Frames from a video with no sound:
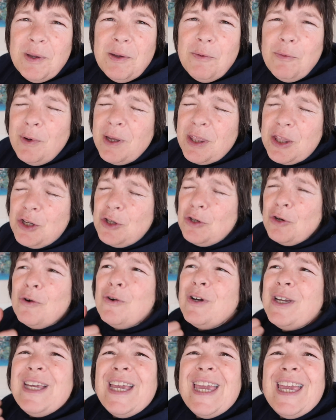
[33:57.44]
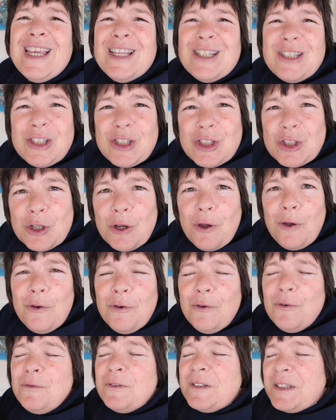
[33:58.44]
me with joy. It
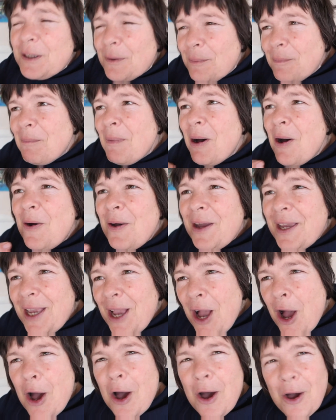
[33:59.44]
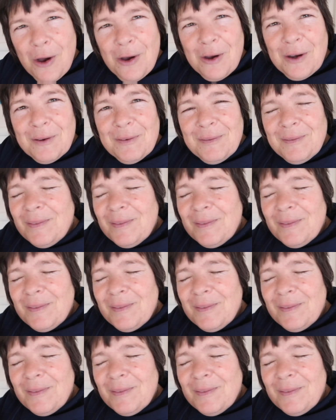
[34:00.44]
soothes my heart.